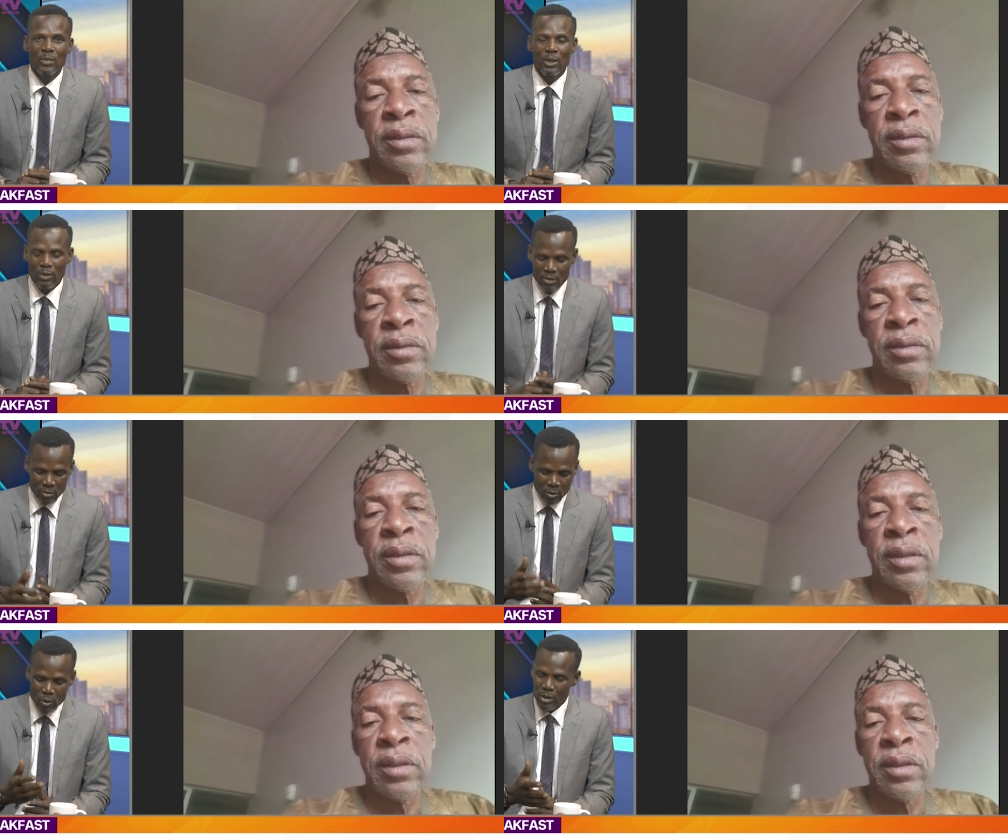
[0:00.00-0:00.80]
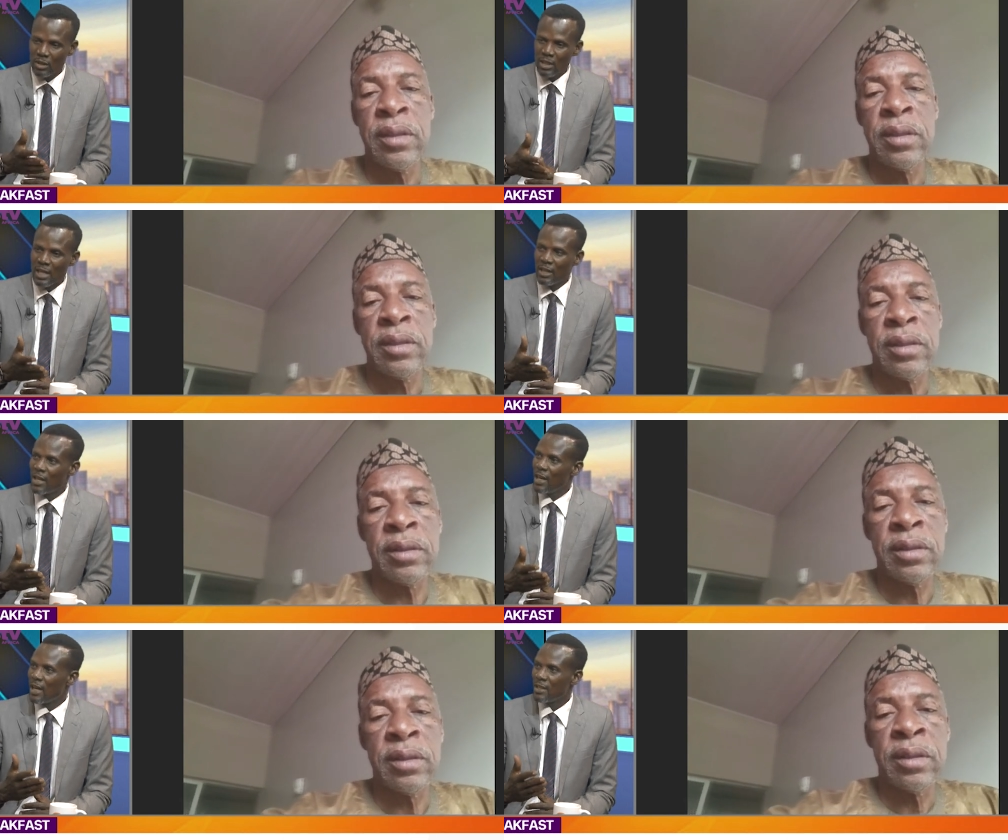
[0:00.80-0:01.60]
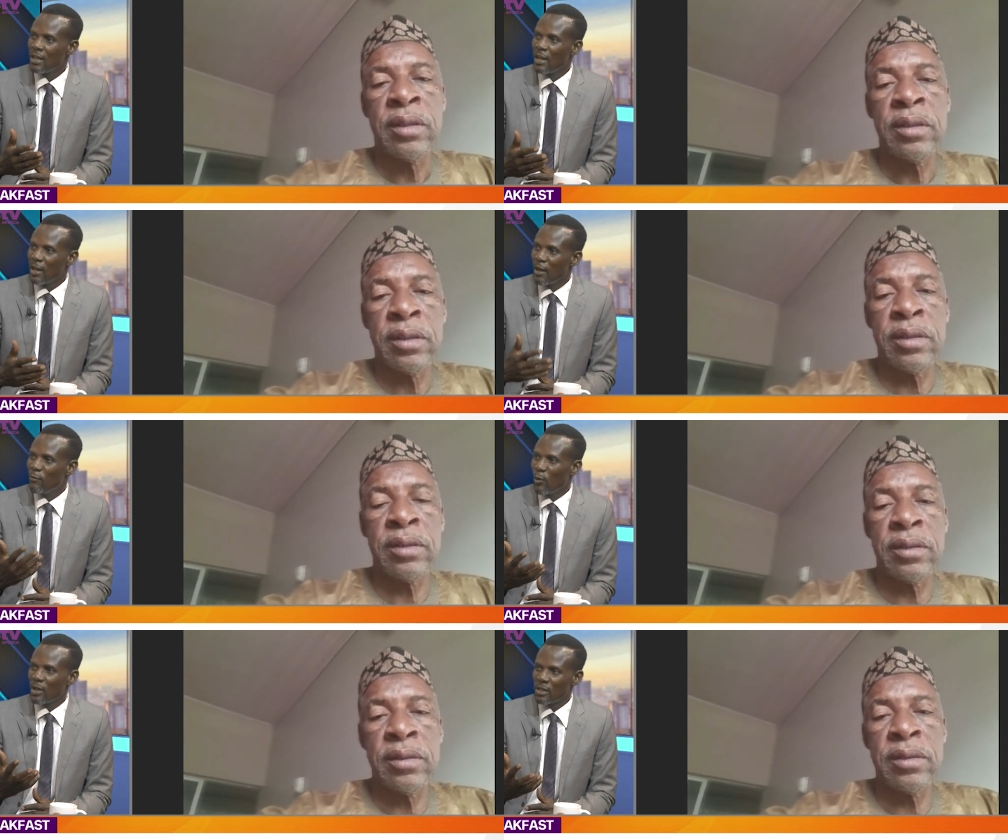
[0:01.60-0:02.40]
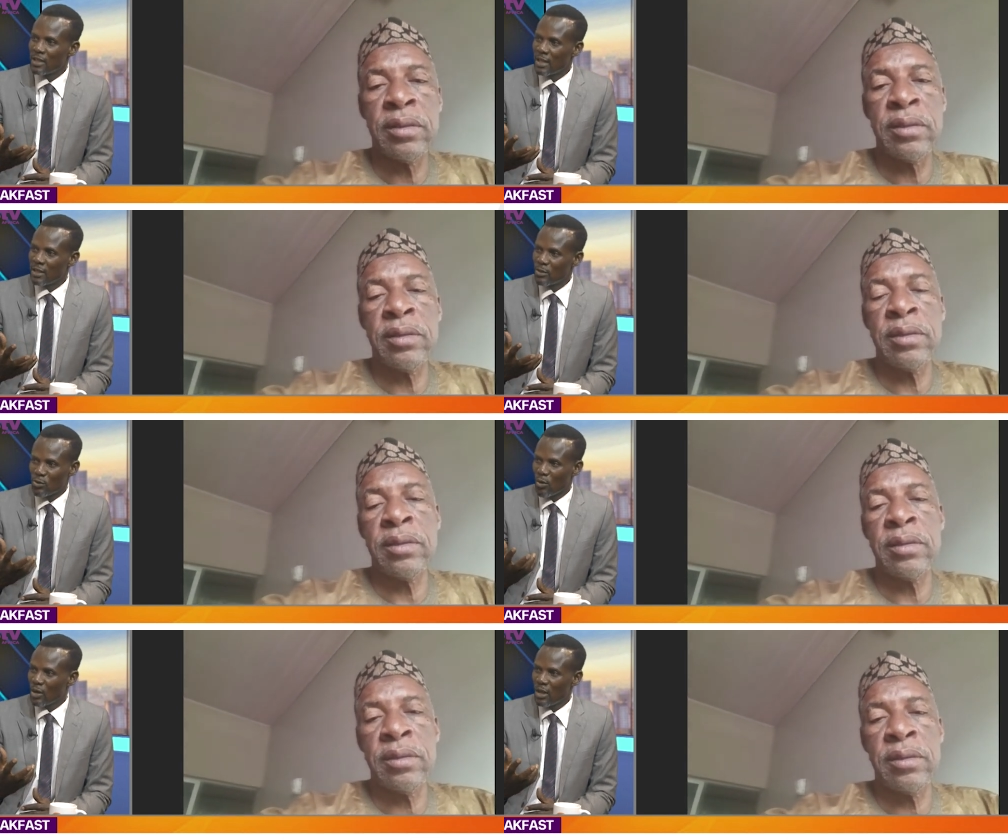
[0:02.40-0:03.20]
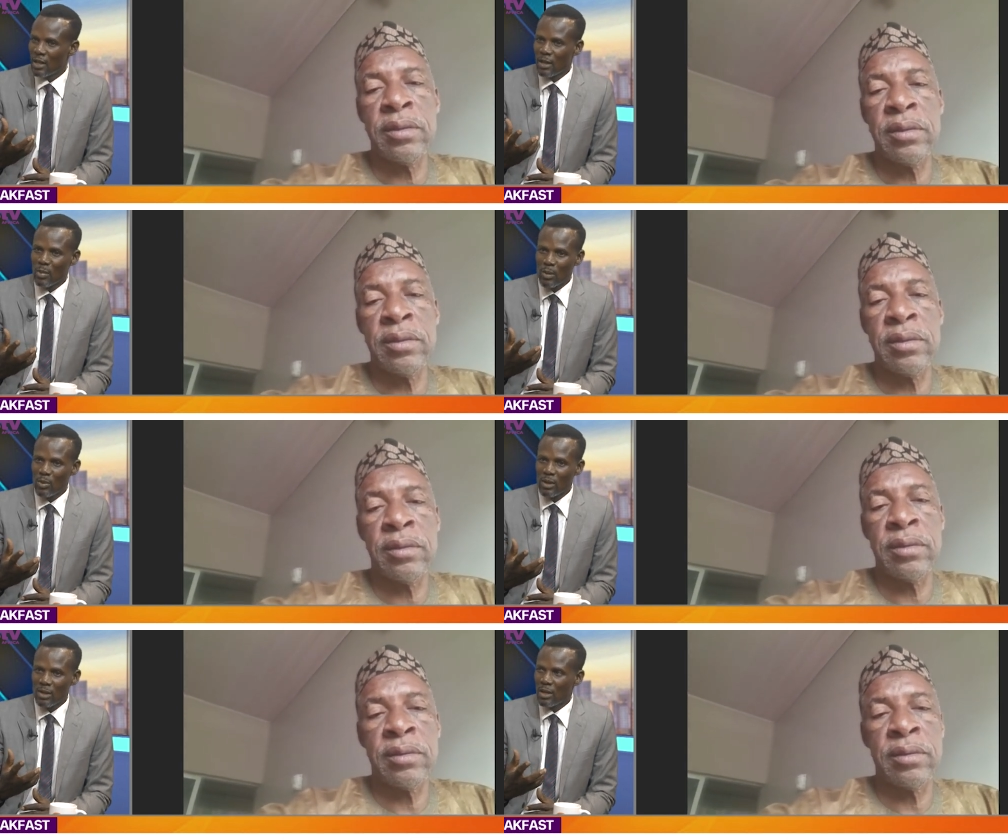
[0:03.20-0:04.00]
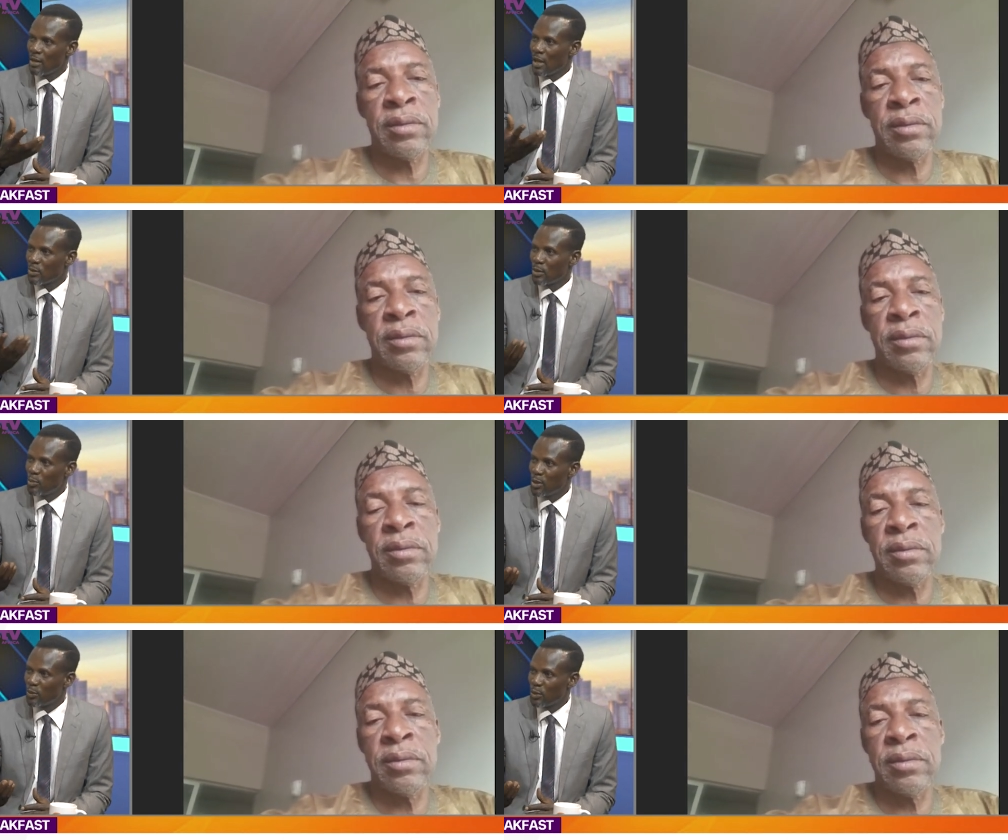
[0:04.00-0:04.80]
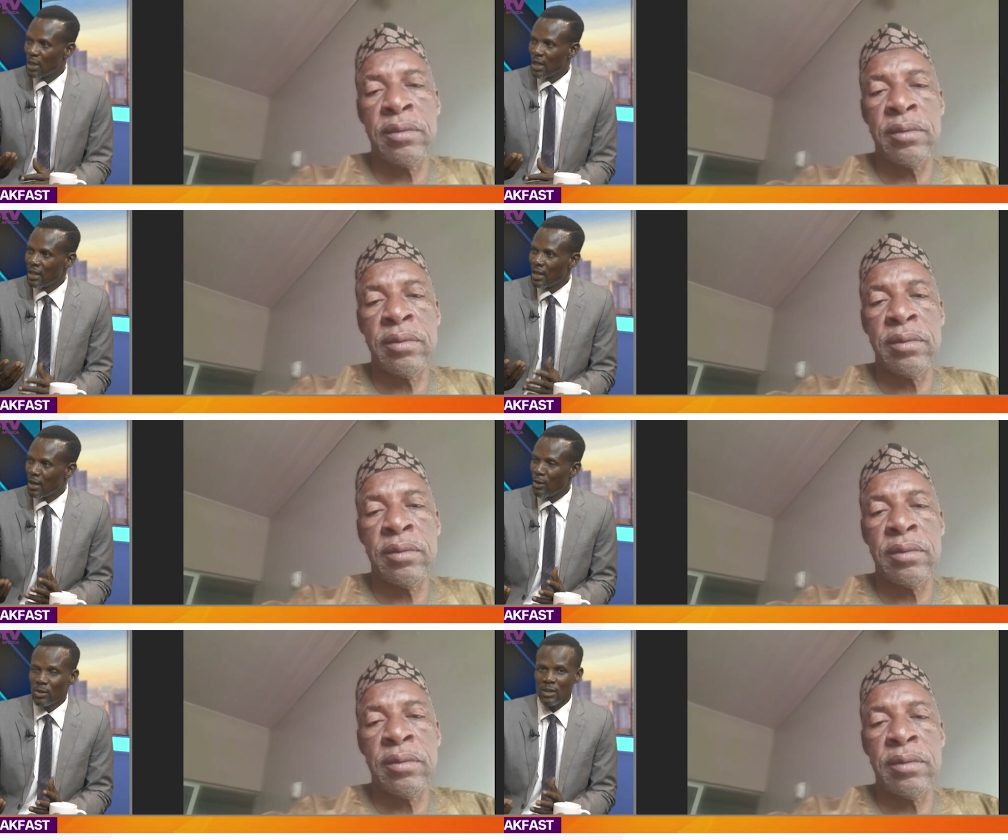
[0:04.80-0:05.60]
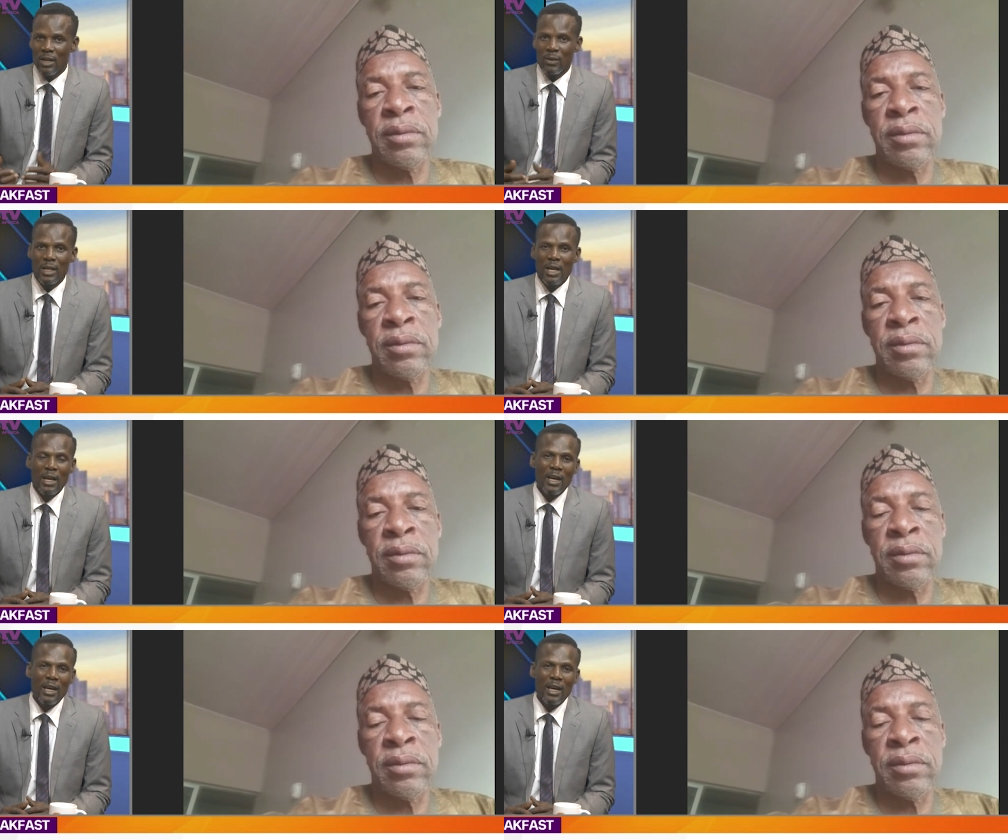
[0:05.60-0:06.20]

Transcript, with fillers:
Speaker 1: Because that he has a voice that is stronger than maybe 1,000 people right. that are ordinary.